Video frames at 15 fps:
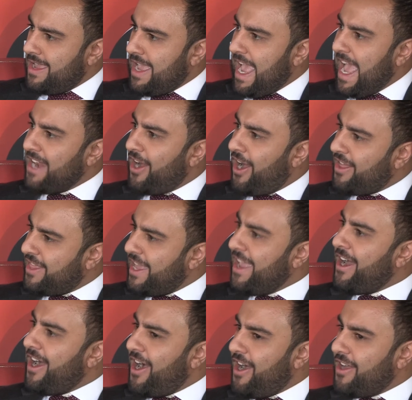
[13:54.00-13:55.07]
And are
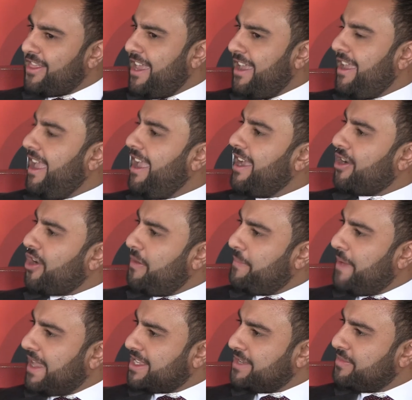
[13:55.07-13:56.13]
they
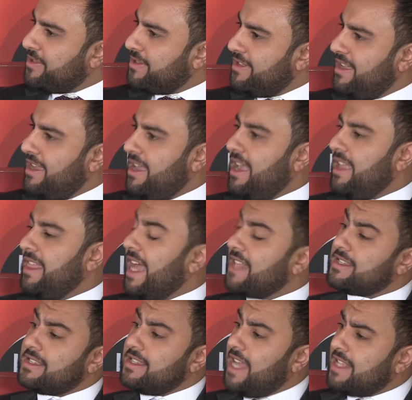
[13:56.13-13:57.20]
incompatible?
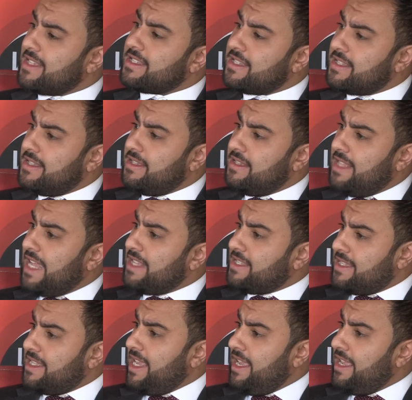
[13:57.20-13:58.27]
That's
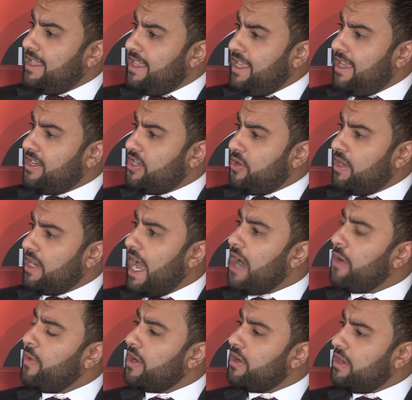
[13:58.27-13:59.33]
the issue. And how
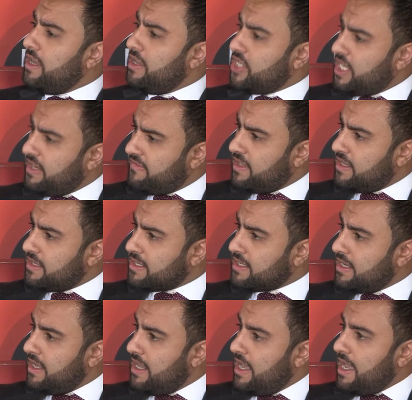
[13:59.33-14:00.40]
we're going to achieve this
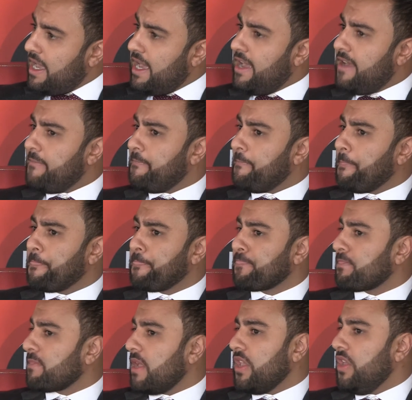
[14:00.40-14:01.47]

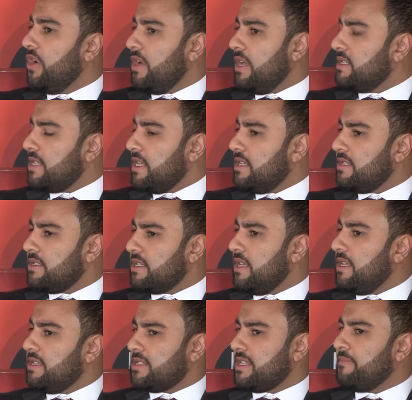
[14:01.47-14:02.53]
is
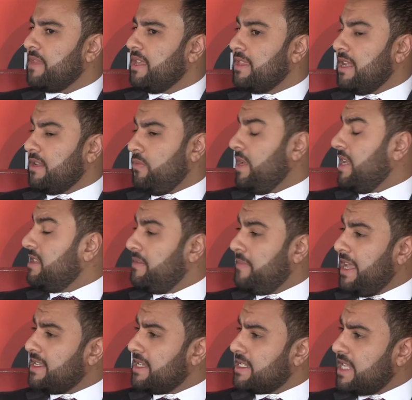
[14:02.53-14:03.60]
something that we can
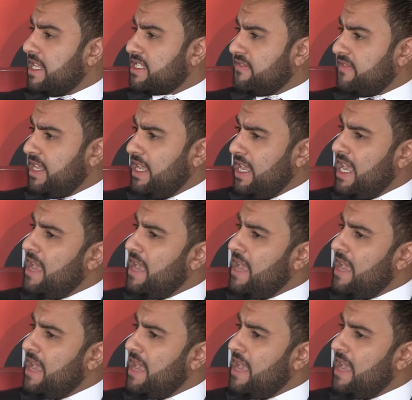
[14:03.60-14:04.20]
debate extensively.